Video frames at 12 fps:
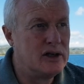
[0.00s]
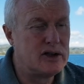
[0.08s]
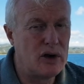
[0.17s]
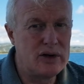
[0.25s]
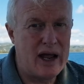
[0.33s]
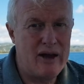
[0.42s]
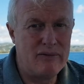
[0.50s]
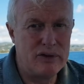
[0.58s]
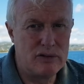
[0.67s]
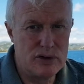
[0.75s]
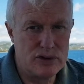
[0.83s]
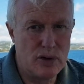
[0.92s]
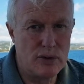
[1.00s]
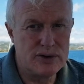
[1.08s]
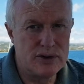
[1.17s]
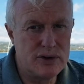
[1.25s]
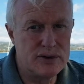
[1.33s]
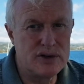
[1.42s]
don't have the
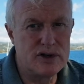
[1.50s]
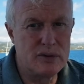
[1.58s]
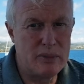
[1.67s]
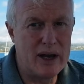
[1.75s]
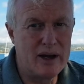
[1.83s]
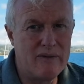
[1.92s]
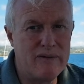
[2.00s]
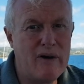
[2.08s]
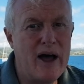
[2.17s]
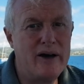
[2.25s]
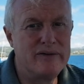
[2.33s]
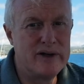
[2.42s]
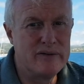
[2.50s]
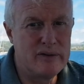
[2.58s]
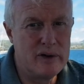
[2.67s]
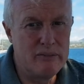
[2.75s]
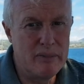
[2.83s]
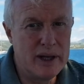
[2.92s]
resources to make five
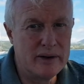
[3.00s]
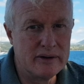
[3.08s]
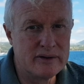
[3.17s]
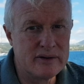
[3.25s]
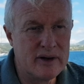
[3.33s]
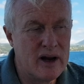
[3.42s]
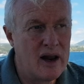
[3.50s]
different meals,